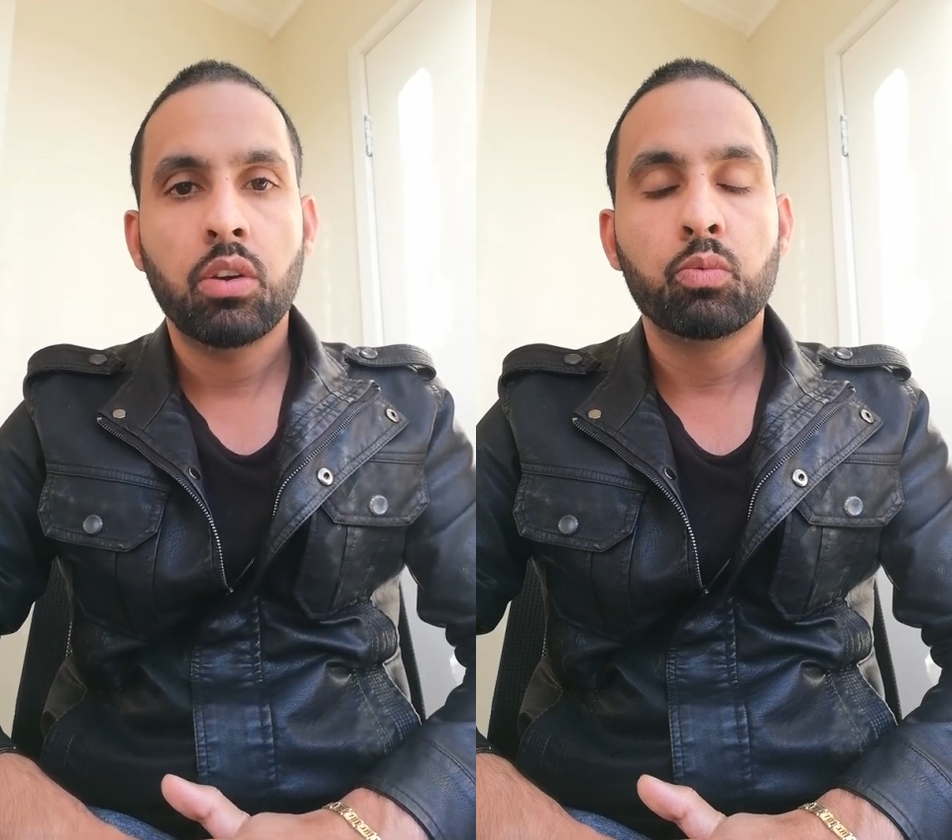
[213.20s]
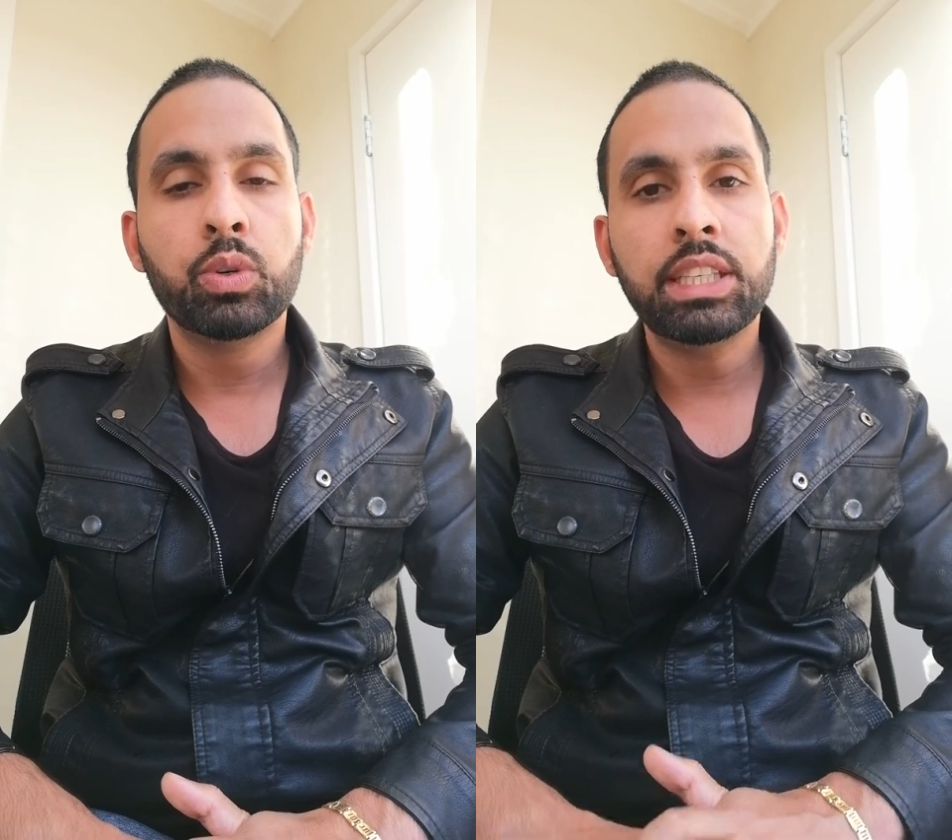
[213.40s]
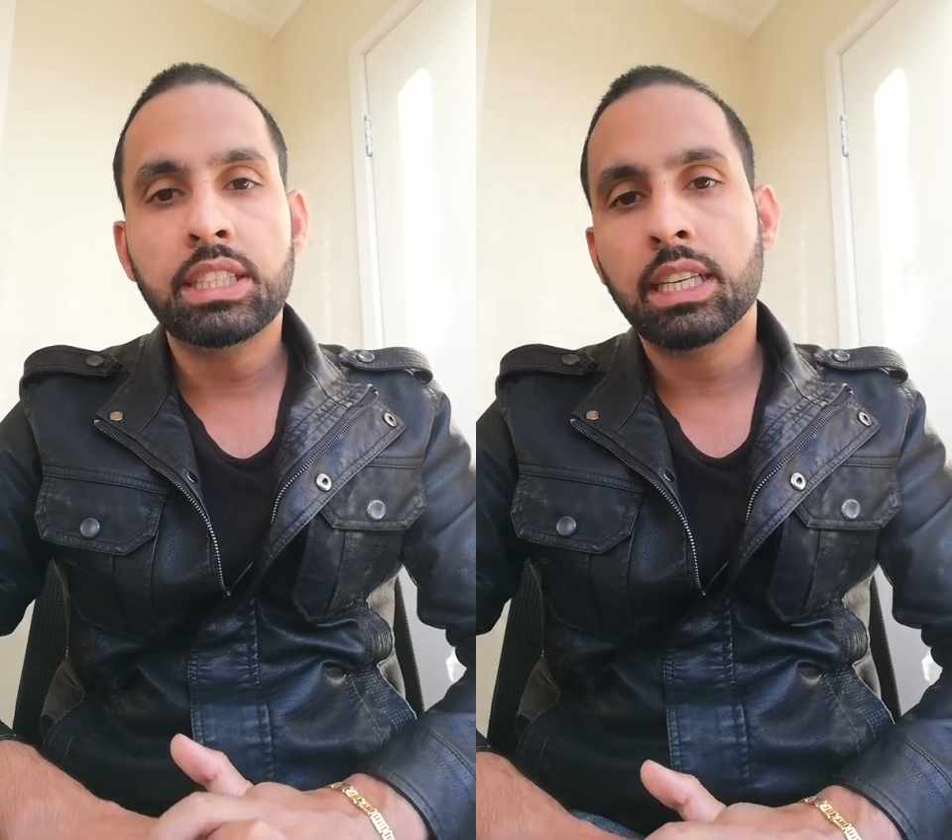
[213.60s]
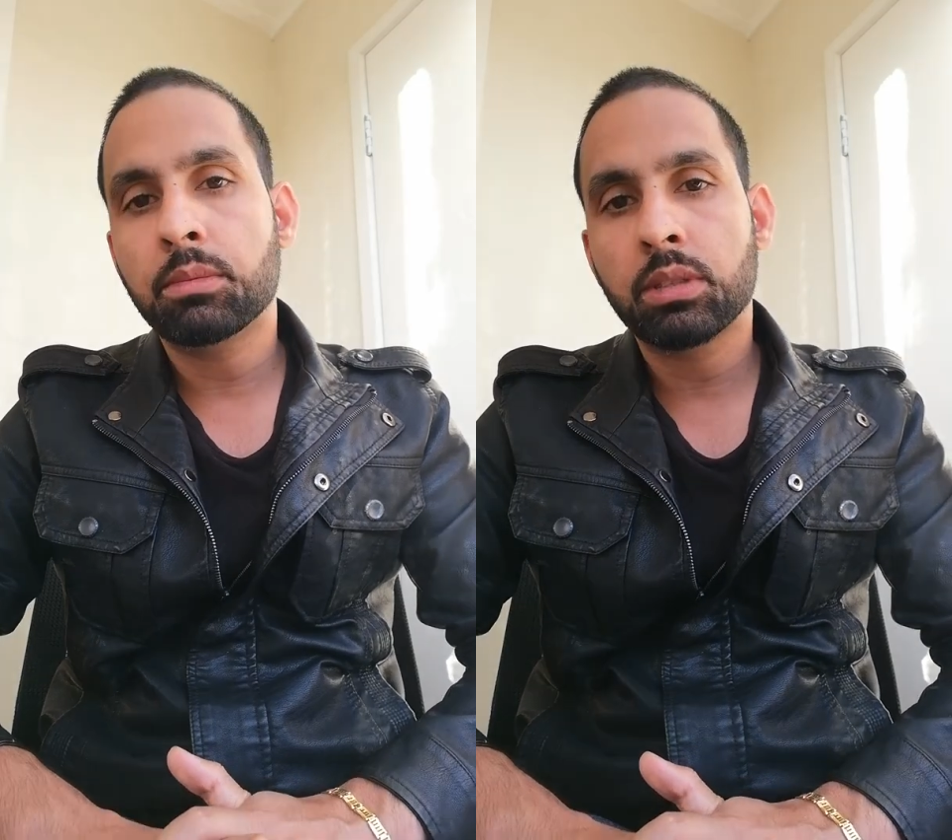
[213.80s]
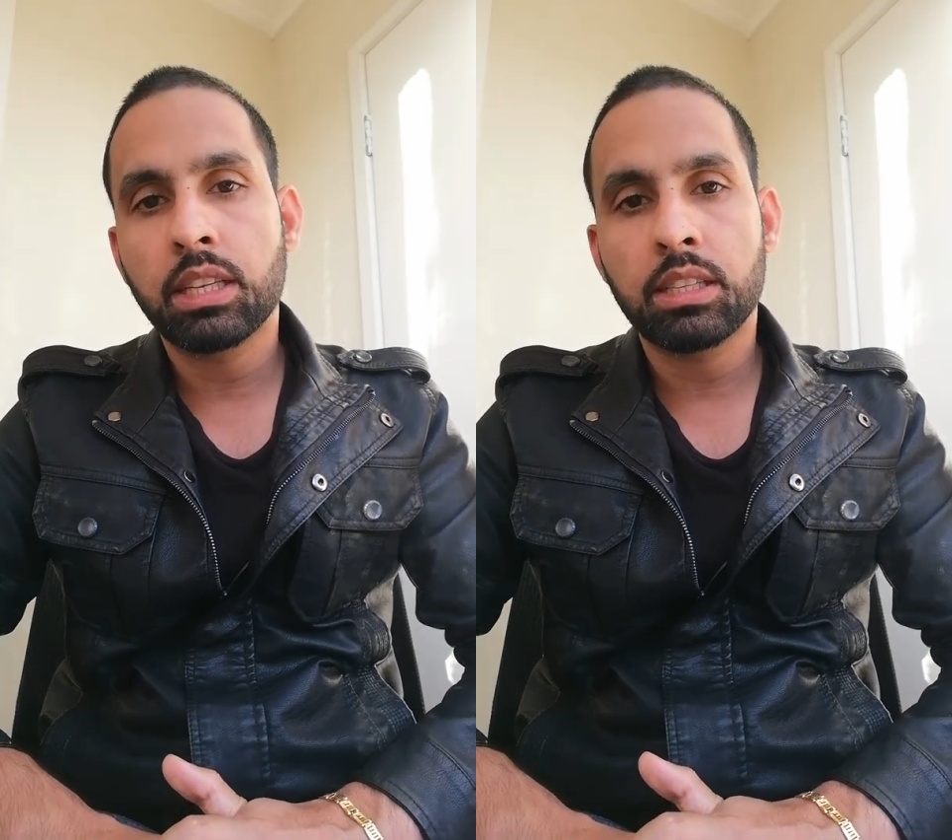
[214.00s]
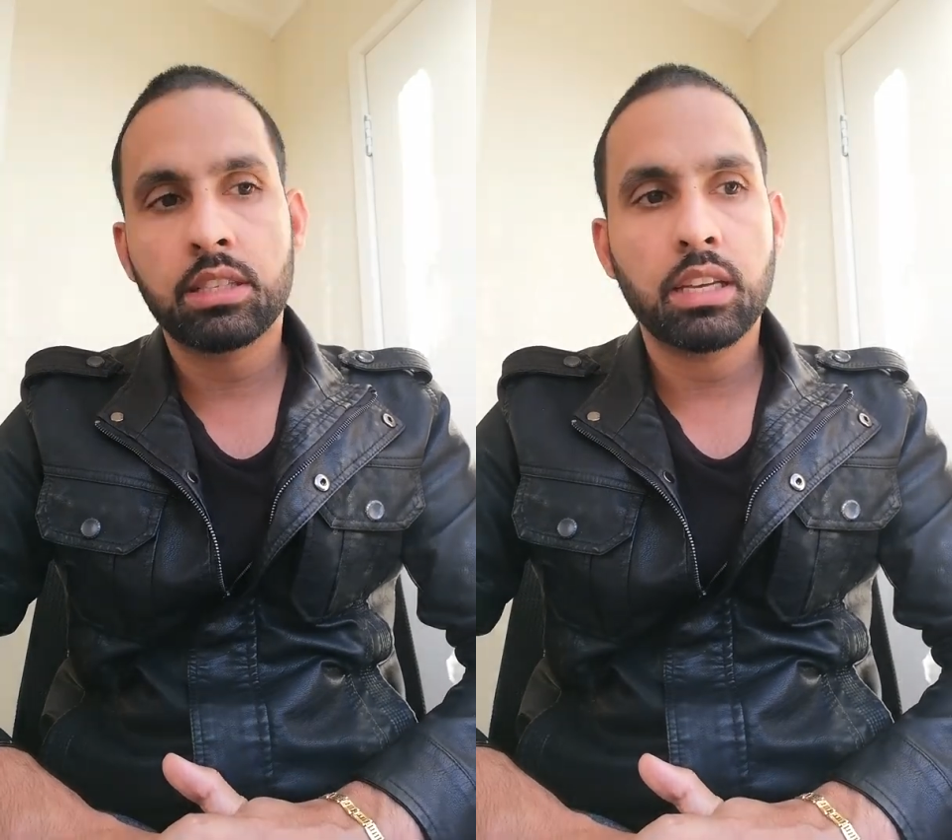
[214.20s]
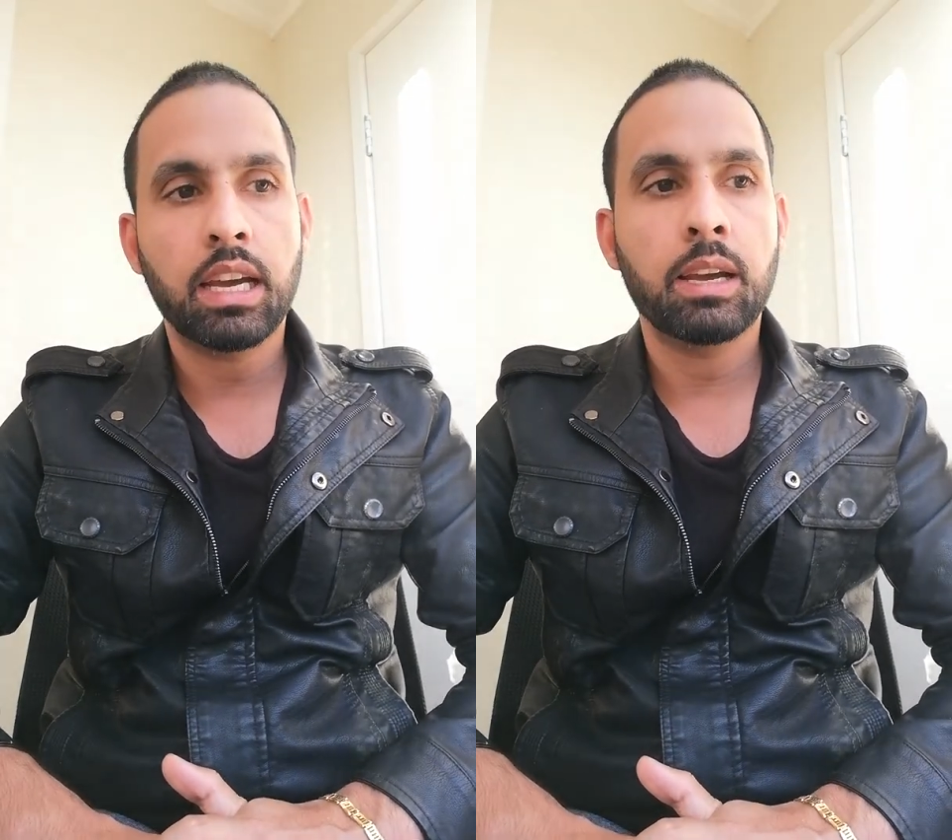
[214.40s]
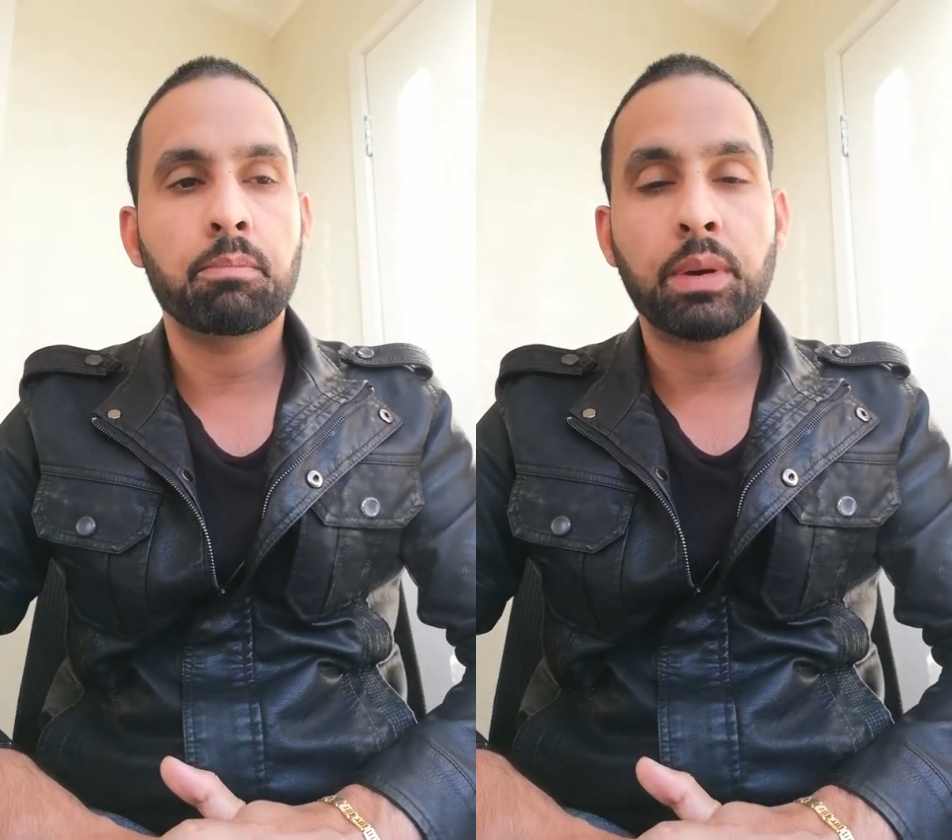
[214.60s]
We termed this
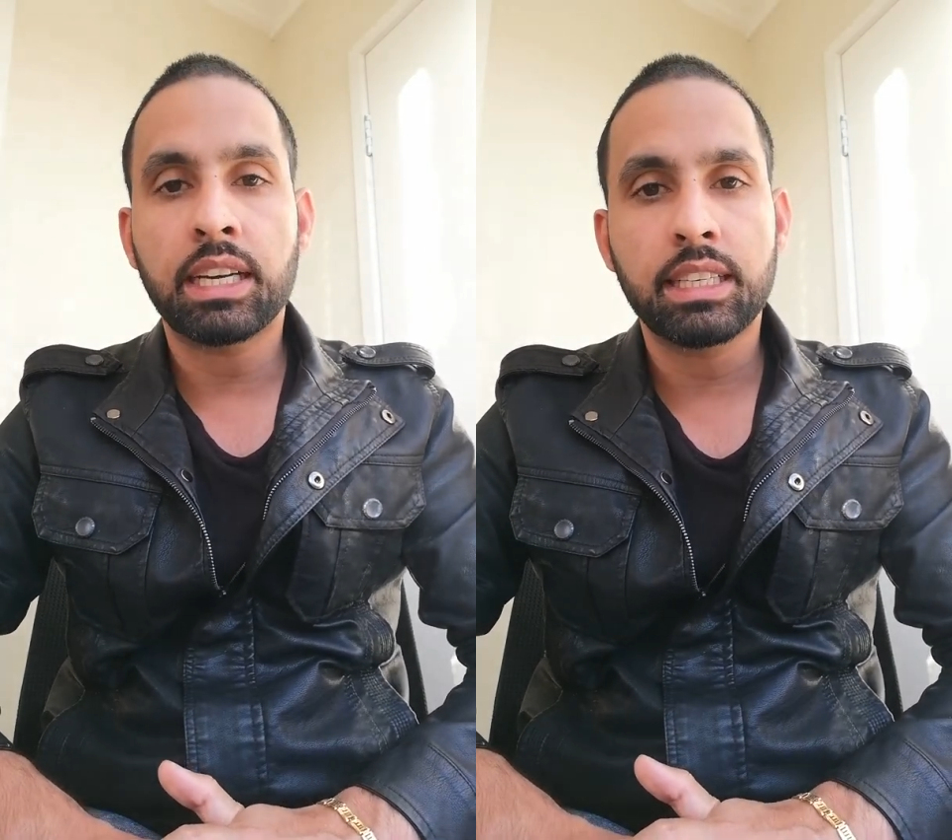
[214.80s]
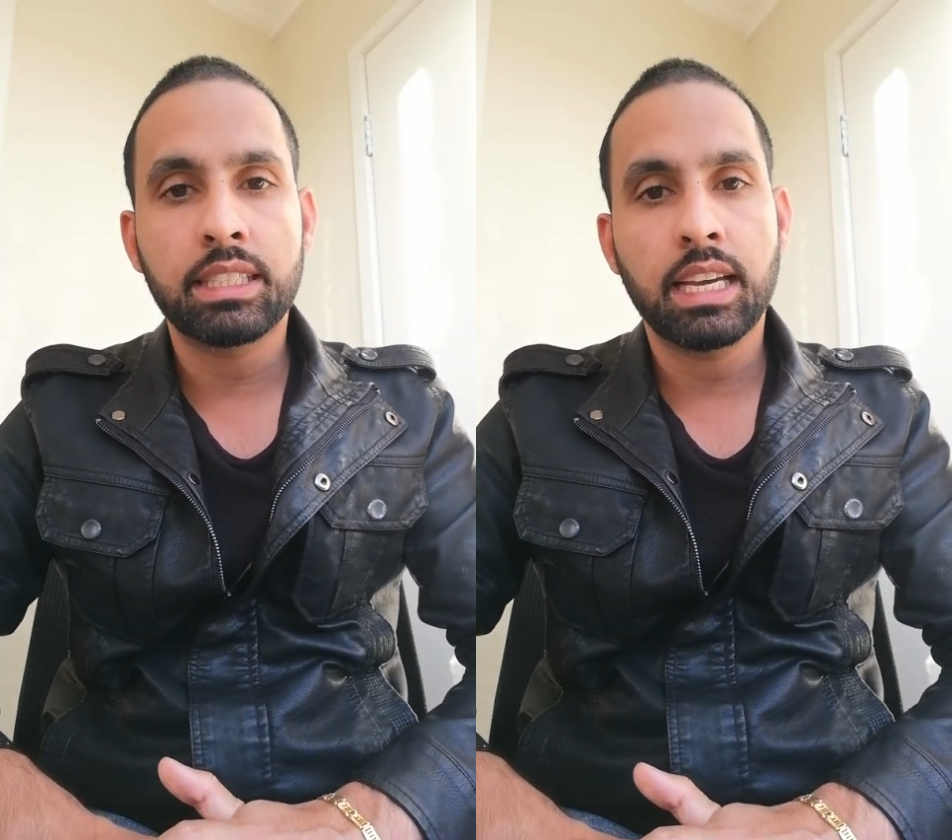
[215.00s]
practice